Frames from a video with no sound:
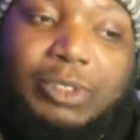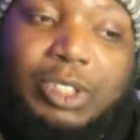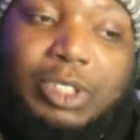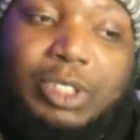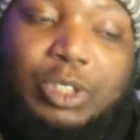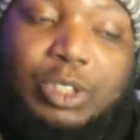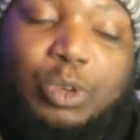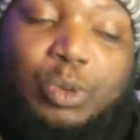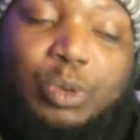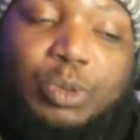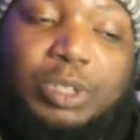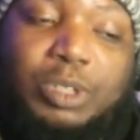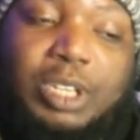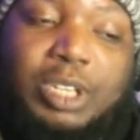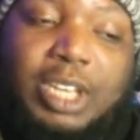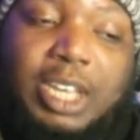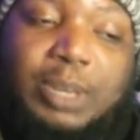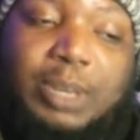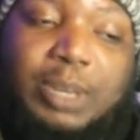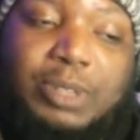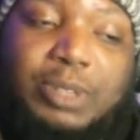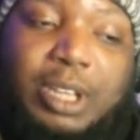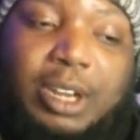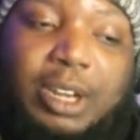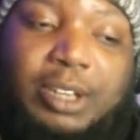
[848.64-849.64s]
Two
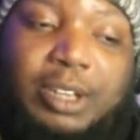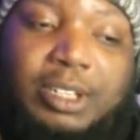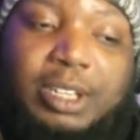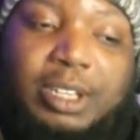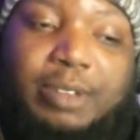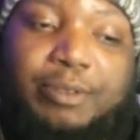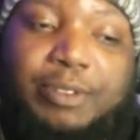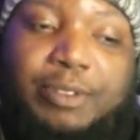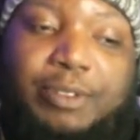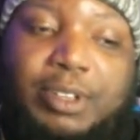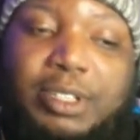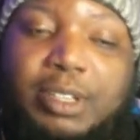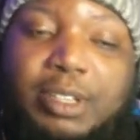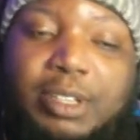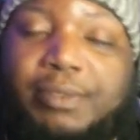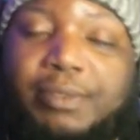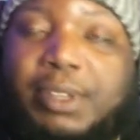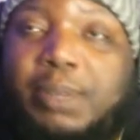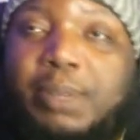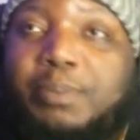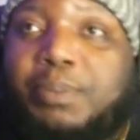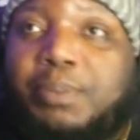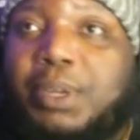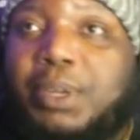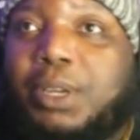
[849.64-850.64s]
teams that are
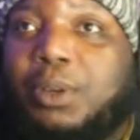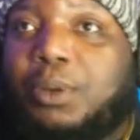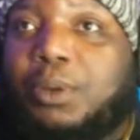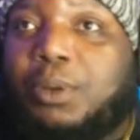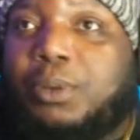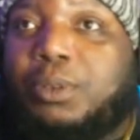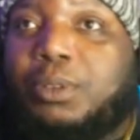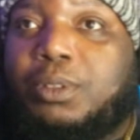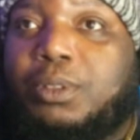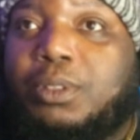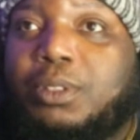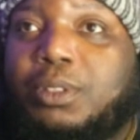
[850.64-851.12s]
defensively built